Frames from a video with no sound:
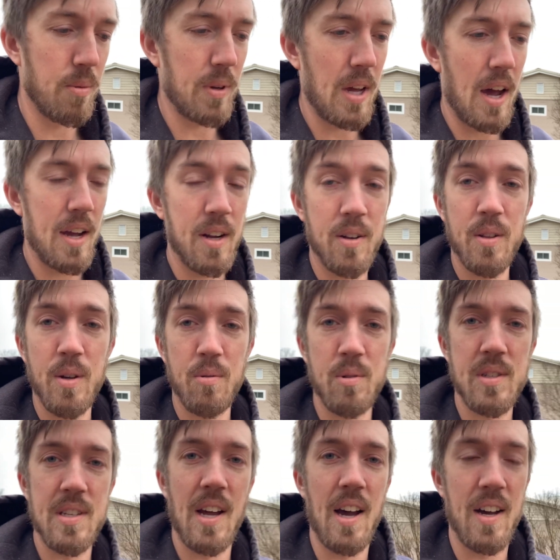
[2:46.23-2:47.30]
we got here, there
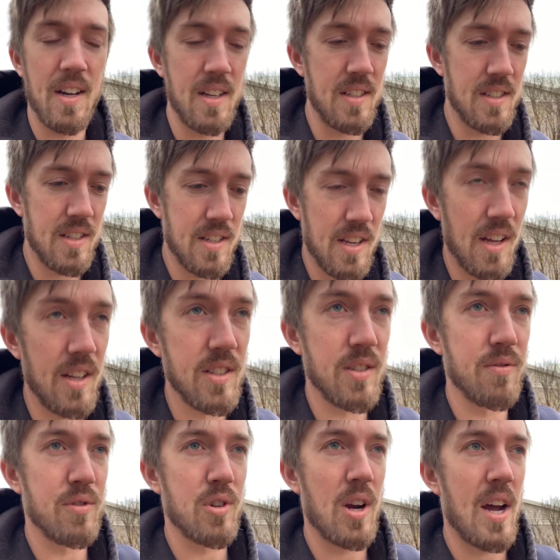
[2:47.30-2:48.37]
was tons and tons
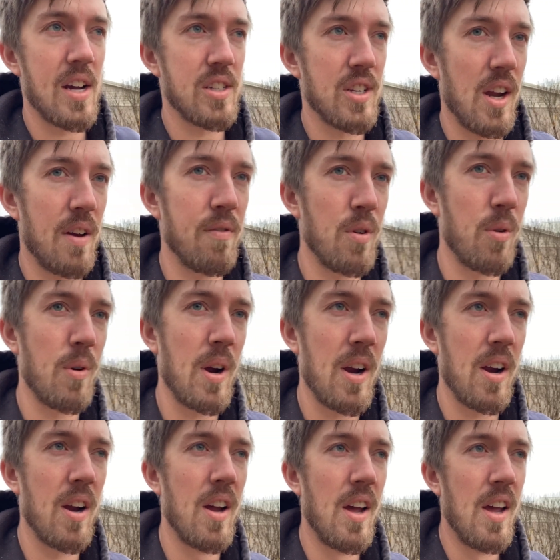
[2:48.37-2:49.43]
of trash
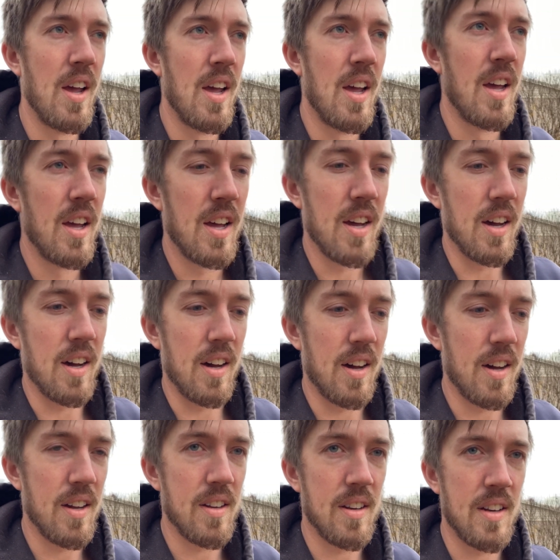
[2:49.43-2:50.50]
everywhere.
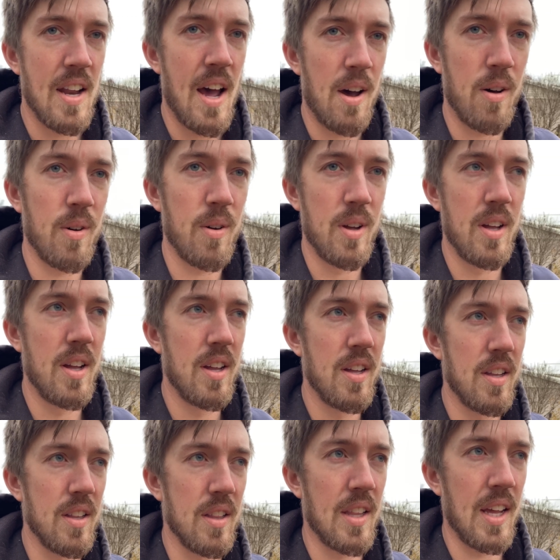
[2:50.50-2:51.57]
Now
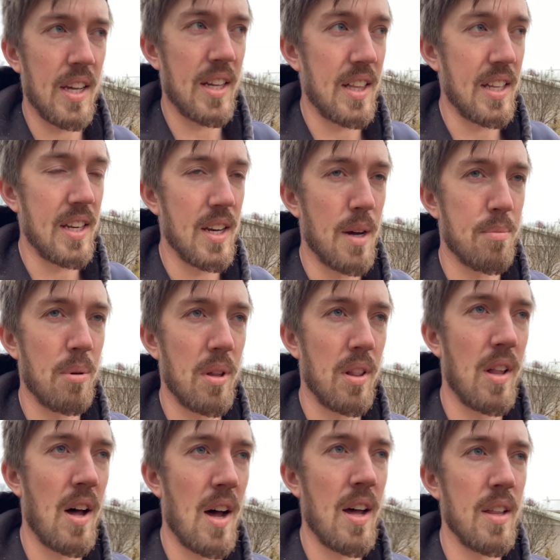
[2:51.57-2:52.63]
they cleaned up a
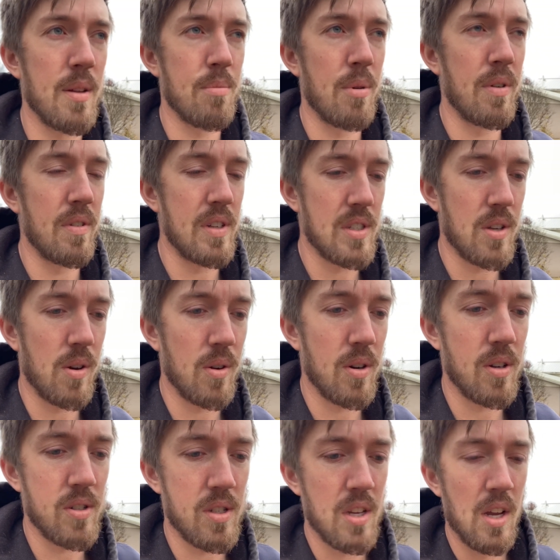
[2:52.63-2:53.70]
lot, the previous
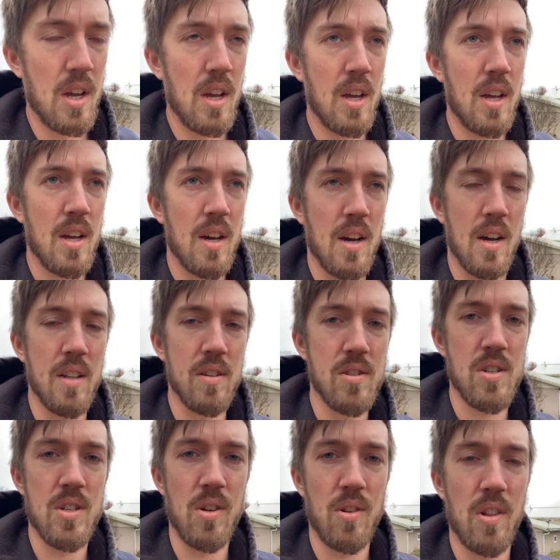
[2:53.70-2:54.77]
owners. There's
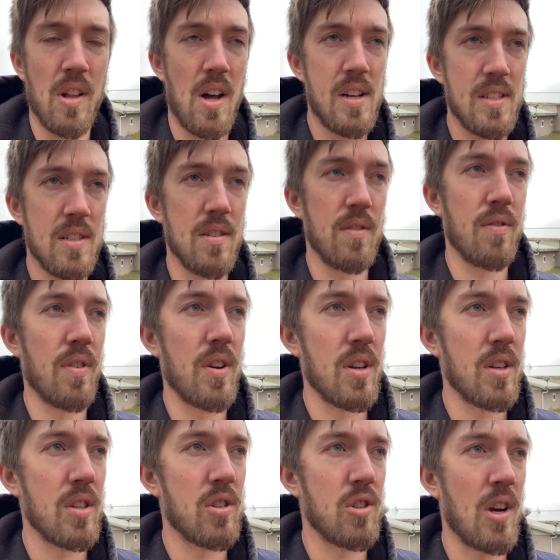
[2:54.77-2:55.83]
still lots of
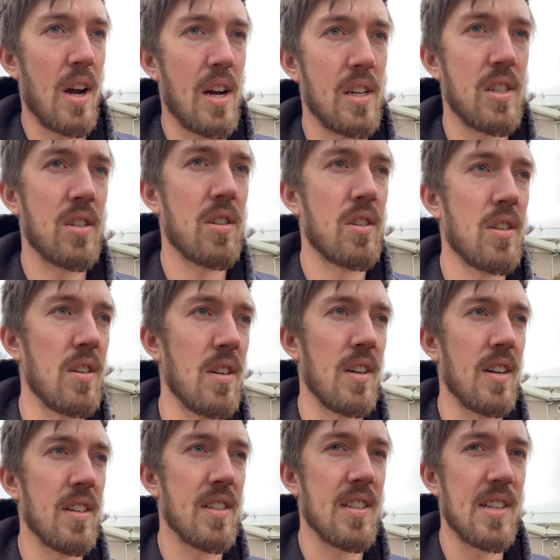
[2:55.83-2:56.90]
trash
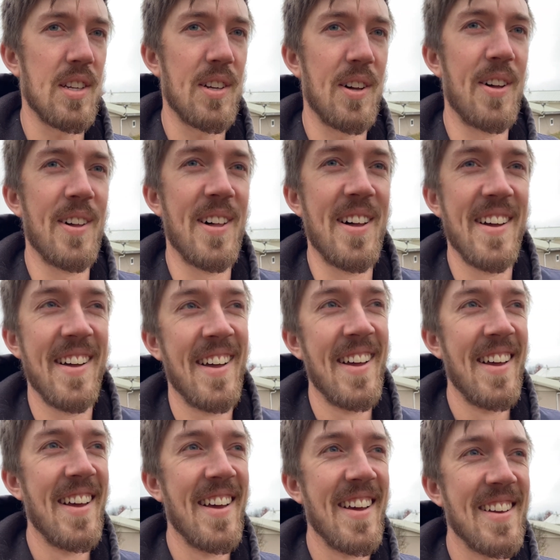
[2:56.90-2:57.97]
still.
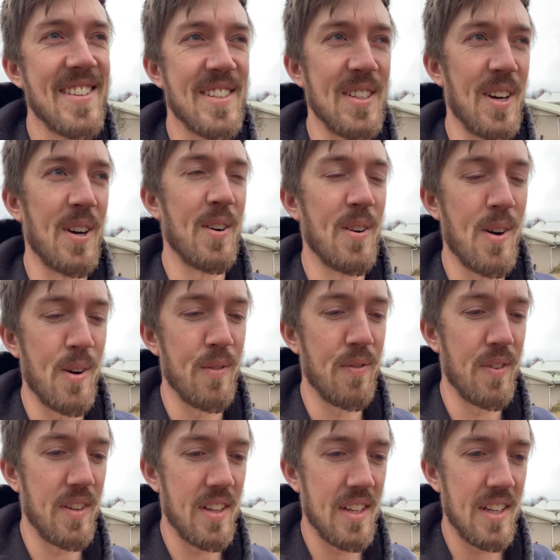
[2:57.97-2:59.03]
So
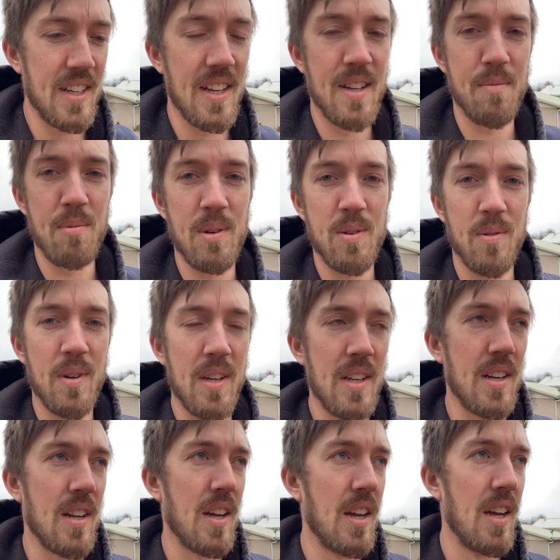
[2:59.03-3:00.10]
hopefully between